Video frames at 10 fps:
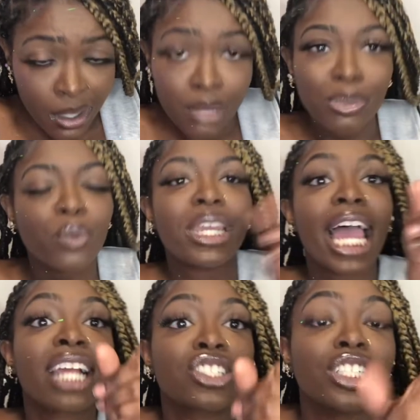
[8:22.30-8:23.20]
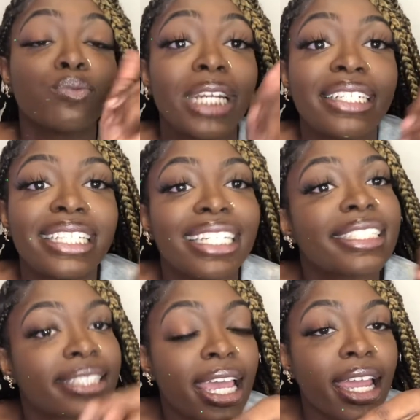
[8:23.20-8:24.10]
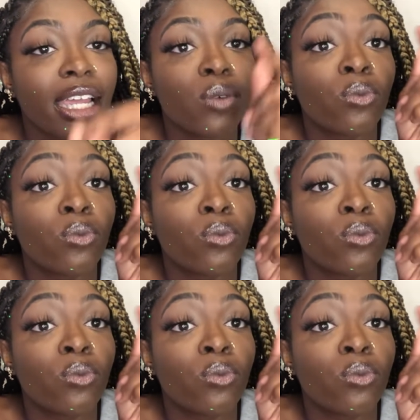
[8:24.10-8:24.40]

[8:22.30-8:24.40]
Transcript: But we did say,